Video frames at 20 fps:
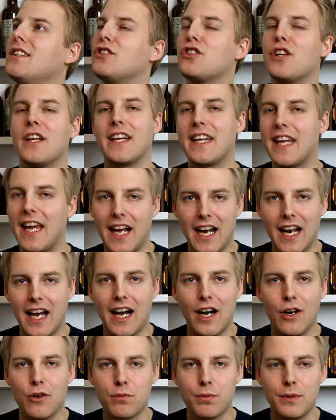
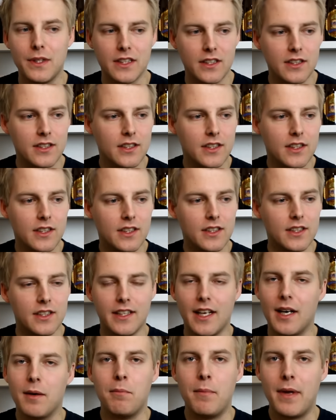Schlenkerla Rauchbier,
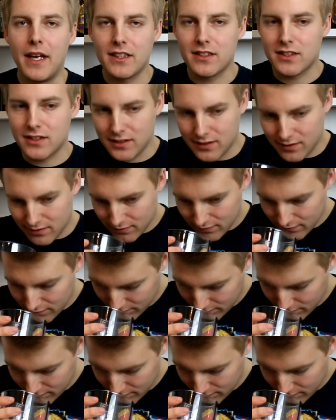uh, der Märzen.